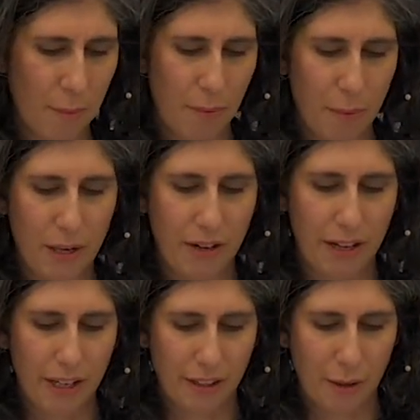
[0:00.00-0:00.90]

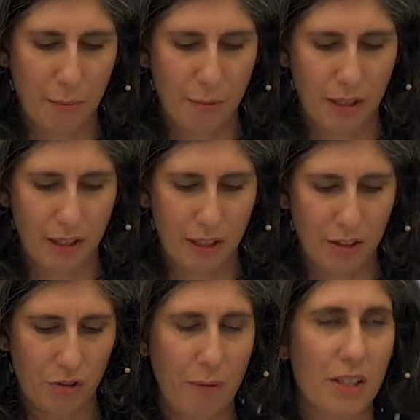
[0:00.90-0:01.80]
preparing them, uh,
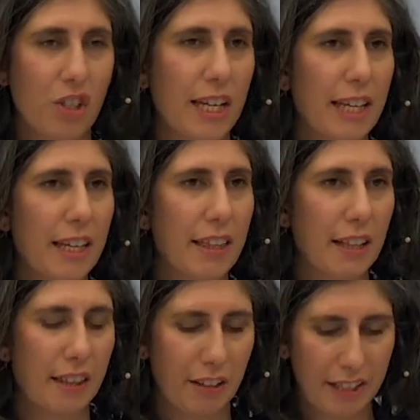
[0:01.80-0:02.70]
checking
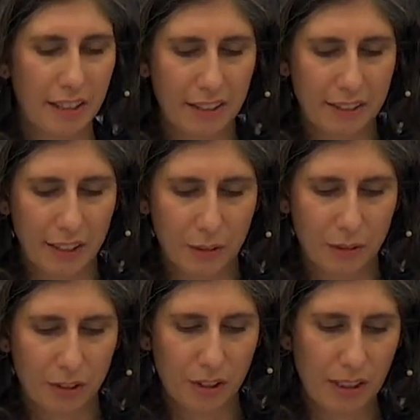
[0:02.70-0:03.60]
that they're legally
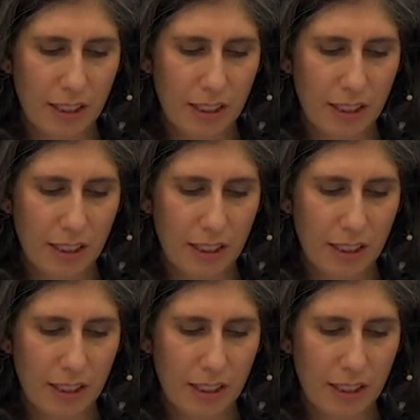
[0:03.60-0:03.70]
sound,